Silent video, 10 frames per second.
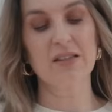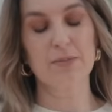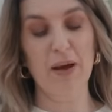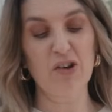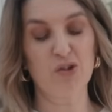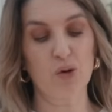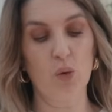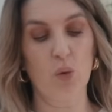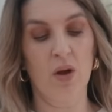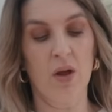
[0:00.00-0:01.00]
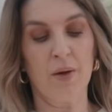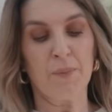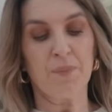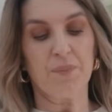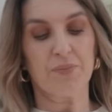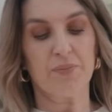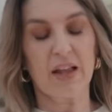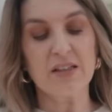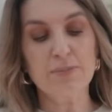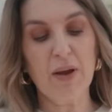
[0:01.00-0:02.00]
special
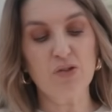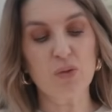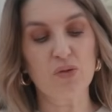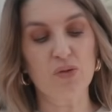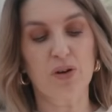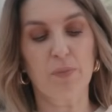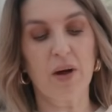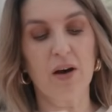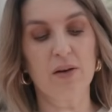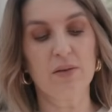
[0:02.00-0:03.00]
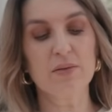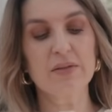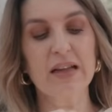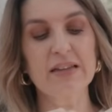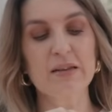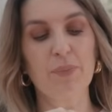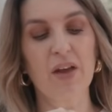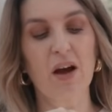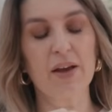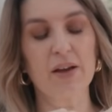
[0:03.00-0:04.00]
string of pearls, like
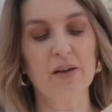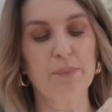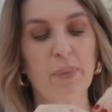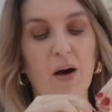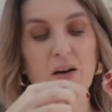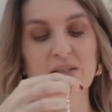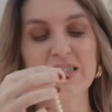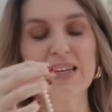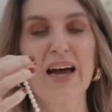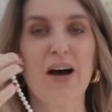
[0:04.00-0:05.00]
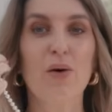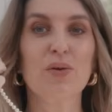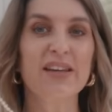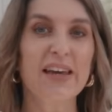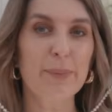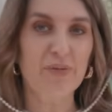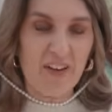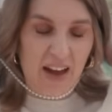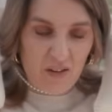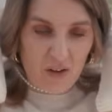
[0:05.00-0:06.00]
something I can pass down, keep
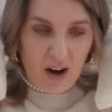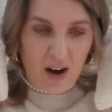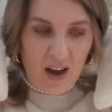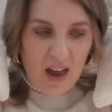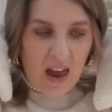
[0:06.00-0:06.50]
forever.